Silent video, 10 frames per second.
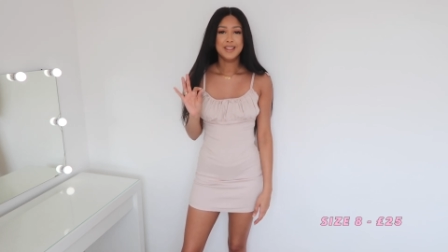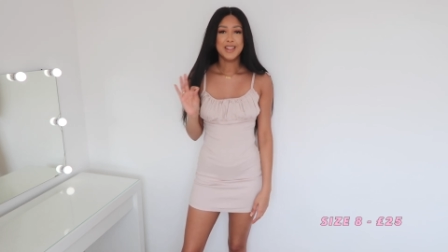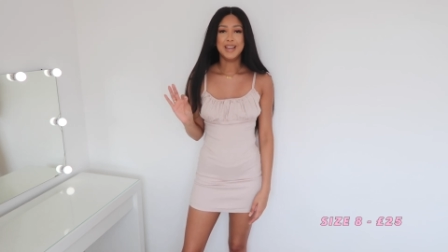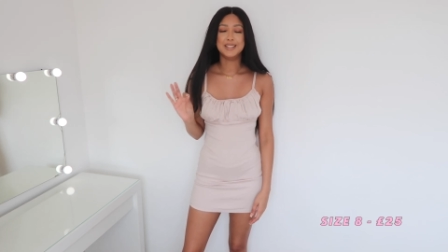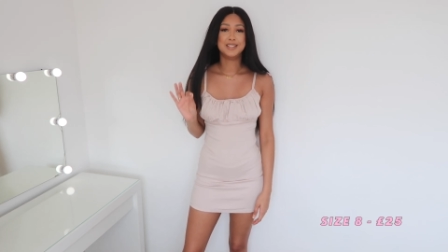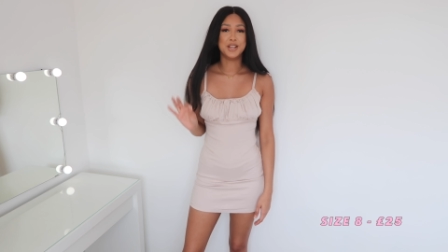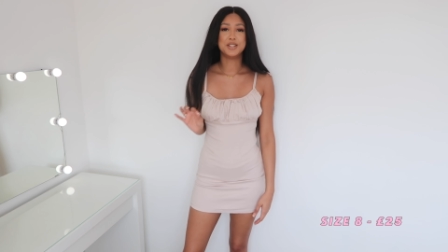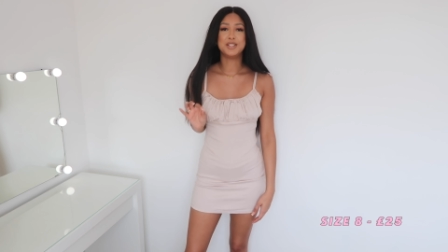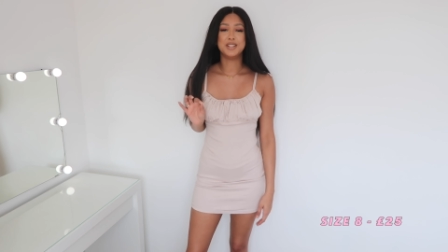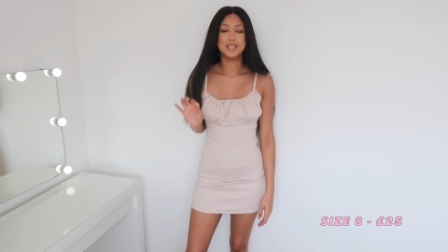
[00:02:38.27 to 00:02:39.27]
that is
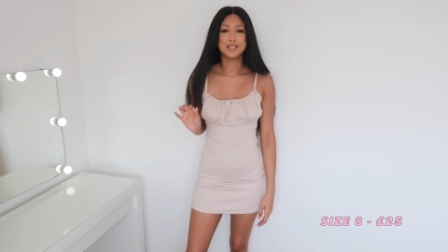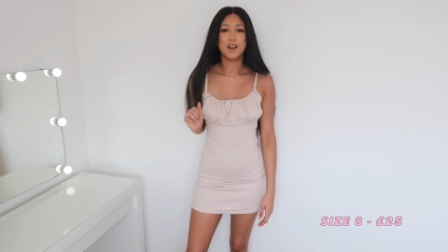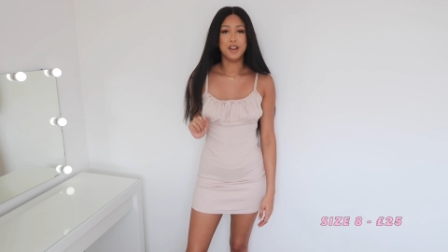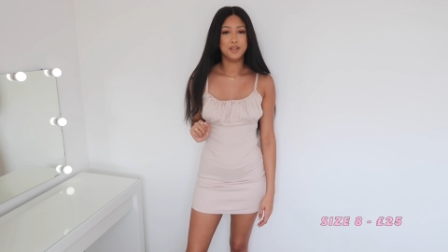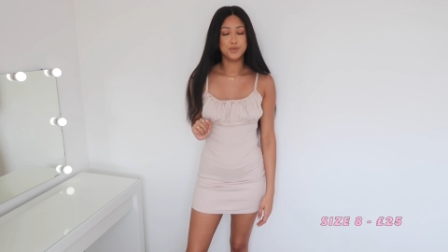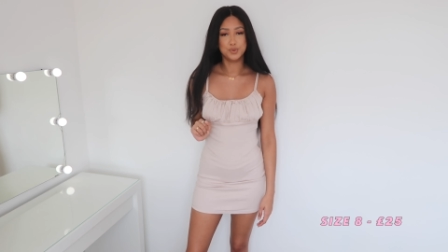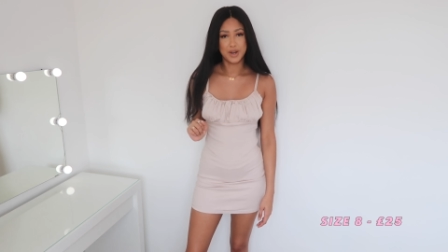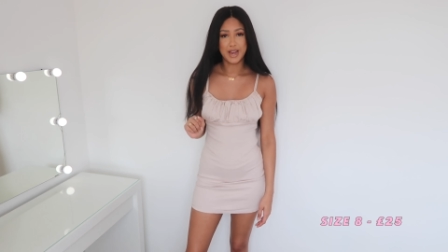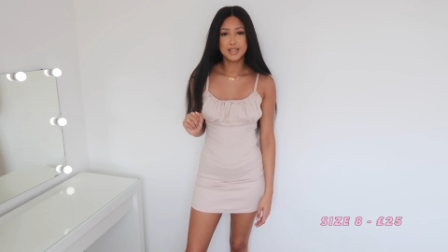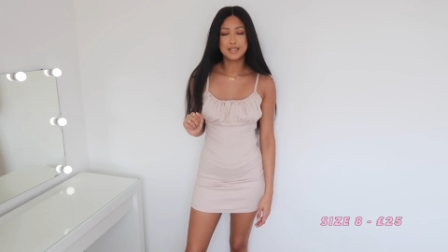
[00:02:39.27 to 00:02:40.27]
such this kind of
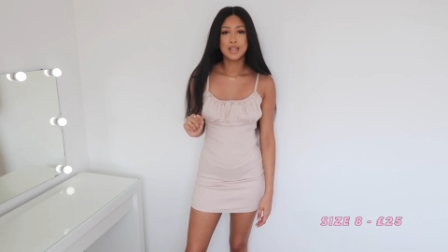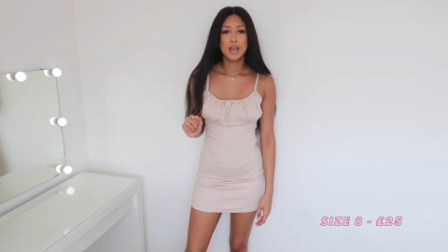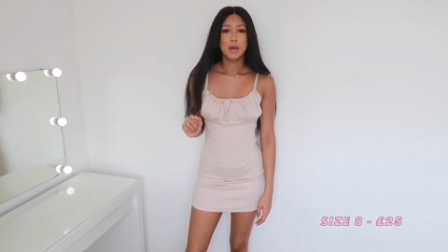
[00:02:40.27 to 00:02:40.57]
dress